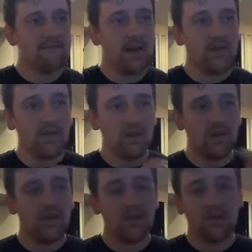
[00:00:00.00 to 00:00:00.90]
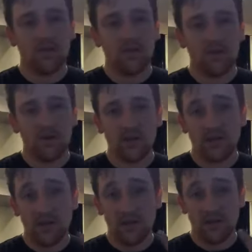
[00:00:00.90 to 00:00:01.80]
either limited the atonement where
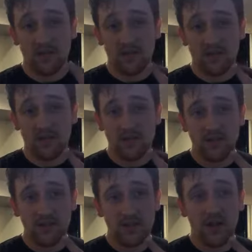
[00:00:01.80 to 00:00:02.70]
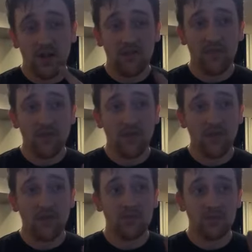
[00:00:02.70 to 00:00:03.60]
it doesn't, it's not offered to
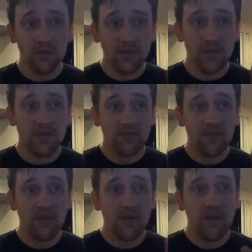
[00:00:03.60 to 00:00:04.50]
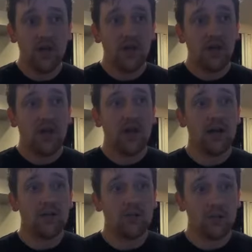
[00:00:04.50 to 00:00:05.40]
them, truly offered,
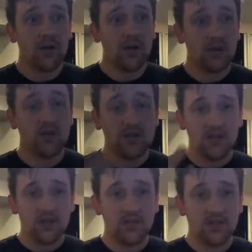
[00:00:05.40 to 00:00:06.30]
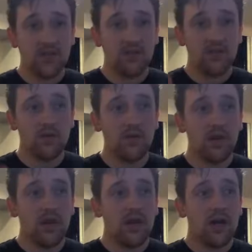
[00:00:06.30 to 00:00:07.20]
um, to where you can say Christ died for you,
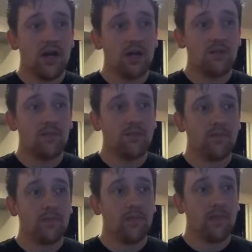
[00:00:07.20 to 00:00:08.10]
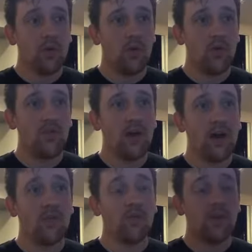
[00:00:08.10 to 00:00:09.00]
um, or if
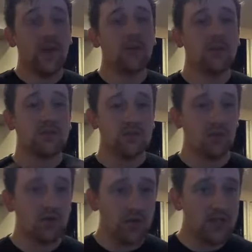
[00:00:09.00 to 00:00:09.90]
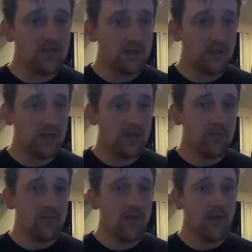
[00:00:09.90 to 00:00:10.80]
God withheld some sort of grace from
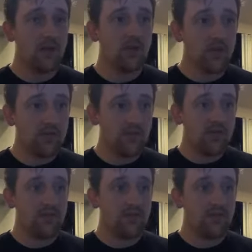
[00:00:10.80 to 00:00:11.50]
them that could have